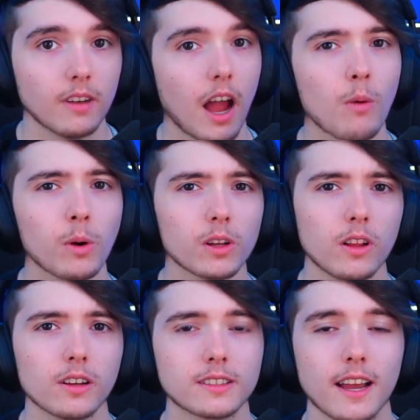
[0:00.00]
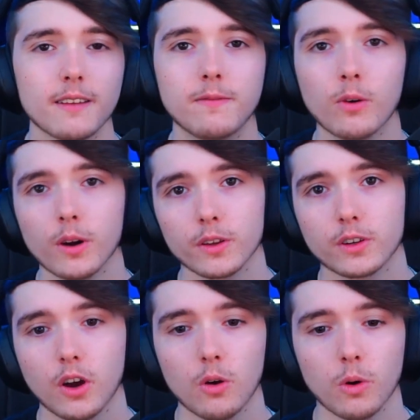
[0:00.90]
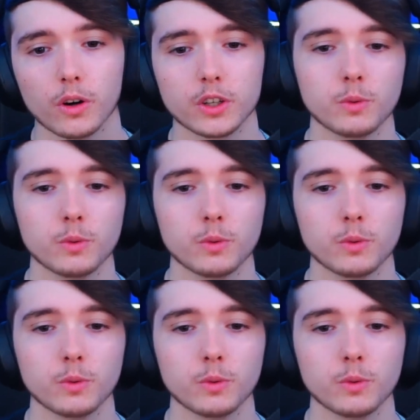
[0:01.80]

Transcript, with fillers: I work alongside four other co-workers,